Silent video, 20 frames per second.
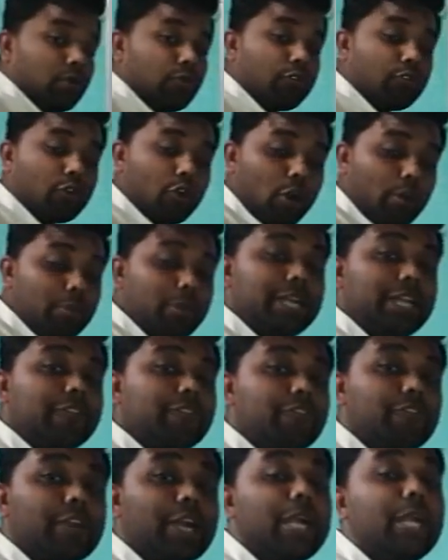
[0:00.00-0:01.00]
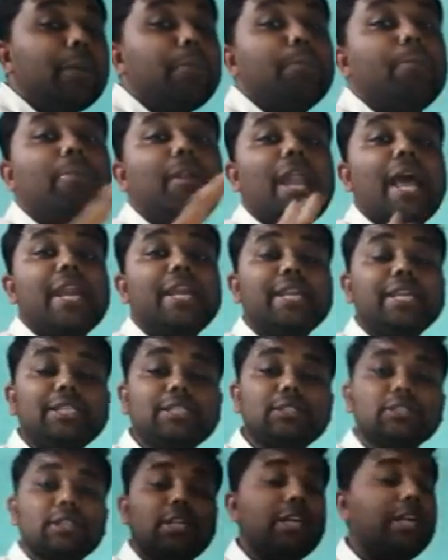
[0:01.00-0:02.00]
from different
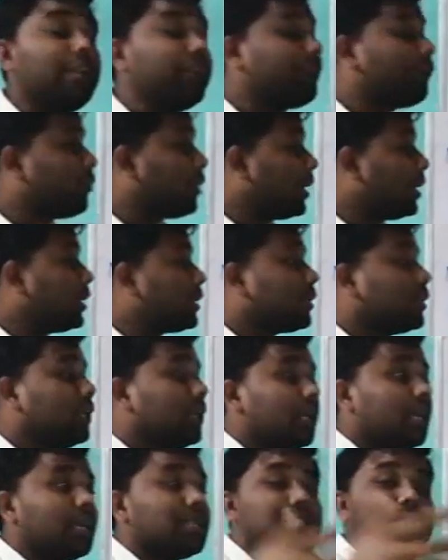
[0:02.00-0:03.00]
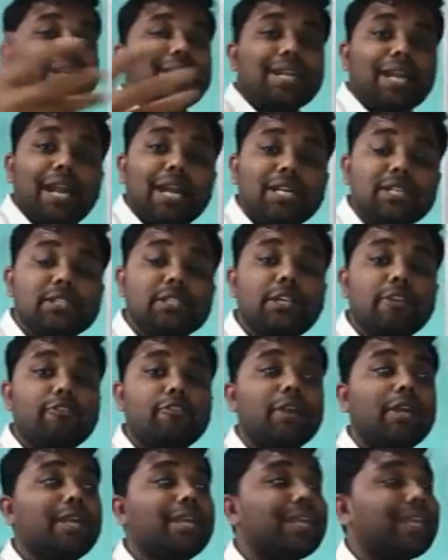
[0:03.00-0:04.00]
planets, different satellites,
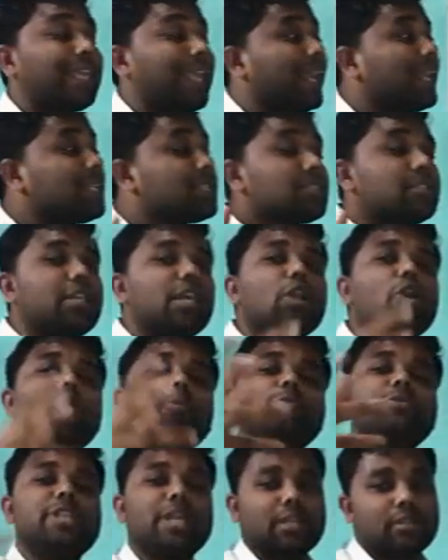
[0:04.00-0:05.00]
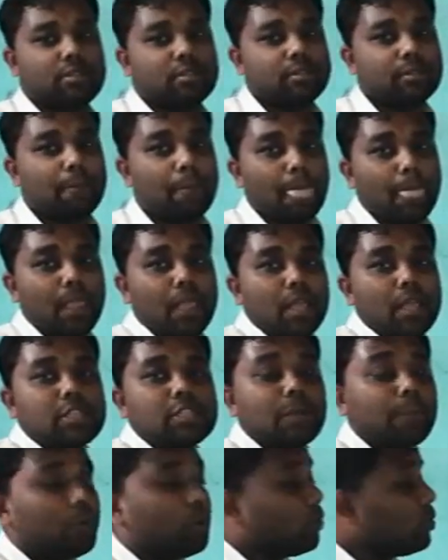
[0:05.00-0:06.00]
different celestial objects.
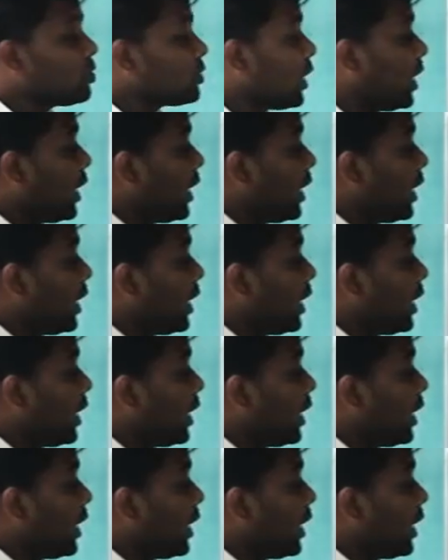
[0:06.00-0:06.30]
Suppose